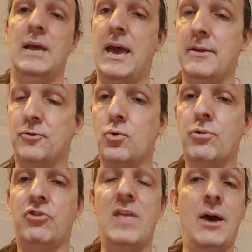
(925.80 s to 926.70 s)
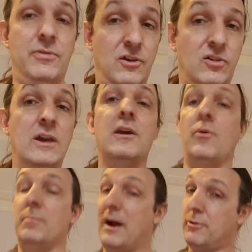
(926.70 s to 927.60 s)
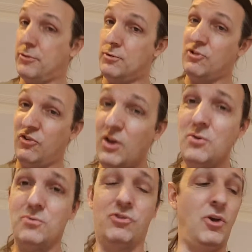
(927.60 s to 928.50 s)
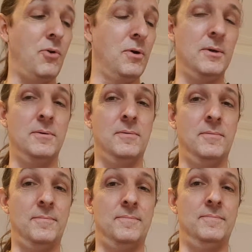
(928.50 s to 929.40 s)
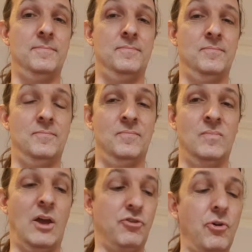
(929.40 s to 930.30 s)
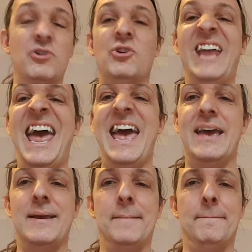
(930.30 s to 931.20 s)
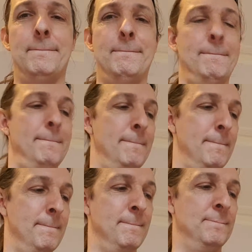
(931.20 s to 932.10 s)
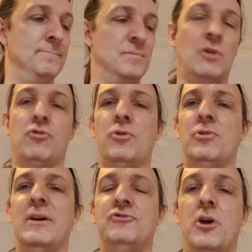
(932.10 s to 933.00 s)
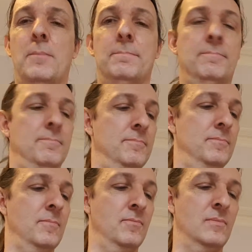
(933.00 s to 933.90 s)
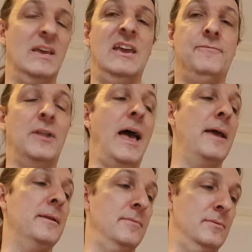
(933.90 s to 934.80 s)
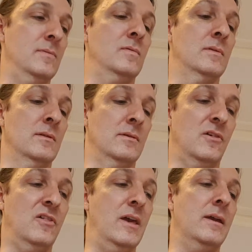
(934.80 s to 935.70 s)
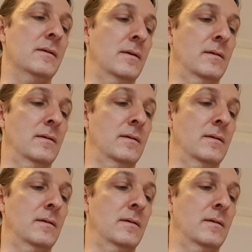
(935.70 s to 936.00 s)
And of course, now this can go in minor thirds too. So I'll start it on A. I'll start on F sharp, E flat, C.